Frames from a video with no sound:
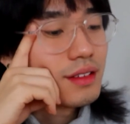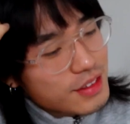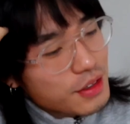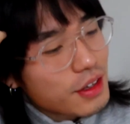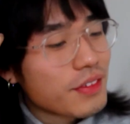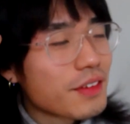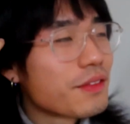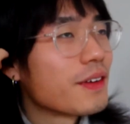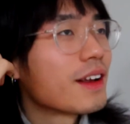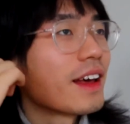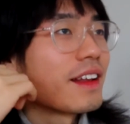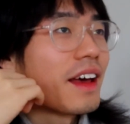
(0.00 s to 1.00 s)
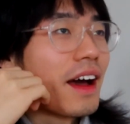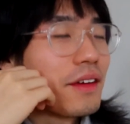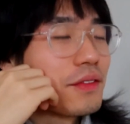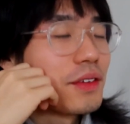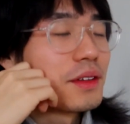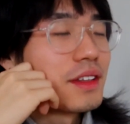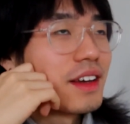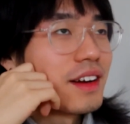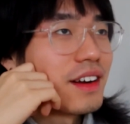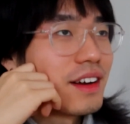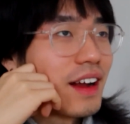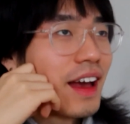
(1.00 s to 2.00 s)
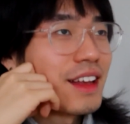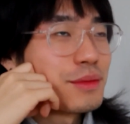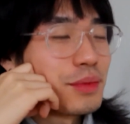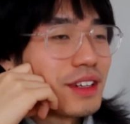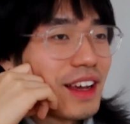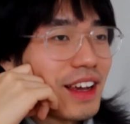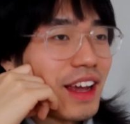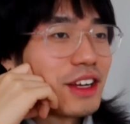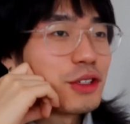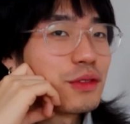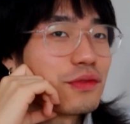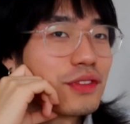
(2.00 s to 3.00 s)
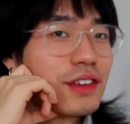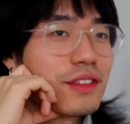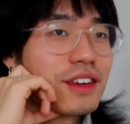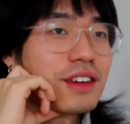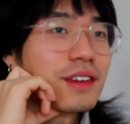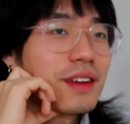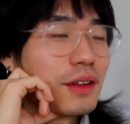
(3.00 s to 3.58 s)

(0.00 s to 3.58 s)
So living in Finland, I feel there has been like Asian fever.